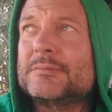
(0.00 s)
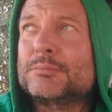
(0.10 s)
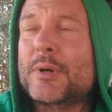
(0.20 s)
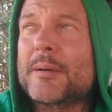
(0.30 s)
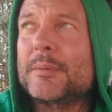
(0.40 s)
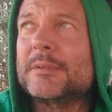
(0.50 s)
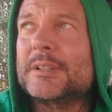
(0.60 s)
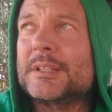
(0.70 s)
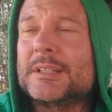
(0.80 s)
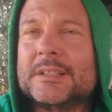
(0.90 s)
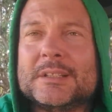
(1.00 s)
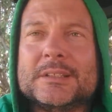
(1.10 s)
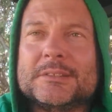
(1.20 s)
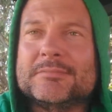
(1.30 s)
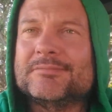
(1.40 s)

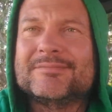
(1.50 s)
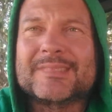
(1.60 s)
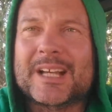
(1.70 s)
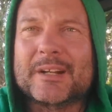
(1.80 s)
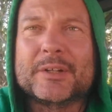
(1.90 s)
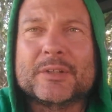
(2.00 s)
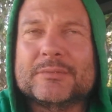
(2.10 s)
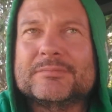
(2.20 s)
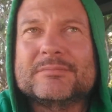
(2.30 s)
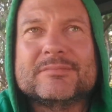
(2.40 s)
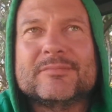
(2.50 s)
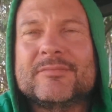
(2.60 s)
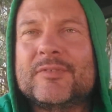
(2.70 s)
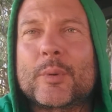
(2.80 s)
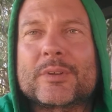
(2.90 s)
probably, I don't know,
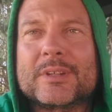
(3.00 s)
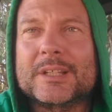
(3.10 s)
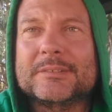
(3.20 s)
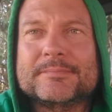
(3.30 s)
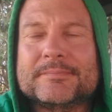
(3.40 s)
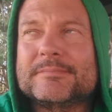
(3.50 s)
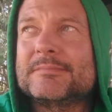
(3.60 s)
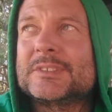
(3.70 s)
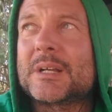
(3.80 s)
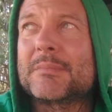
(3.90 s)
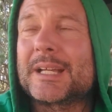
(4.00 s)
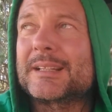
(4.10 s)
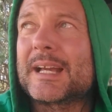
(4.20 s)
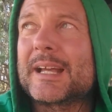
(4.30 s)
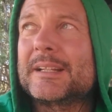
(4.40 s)
14, something like
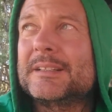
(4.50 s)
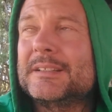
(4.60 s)
that.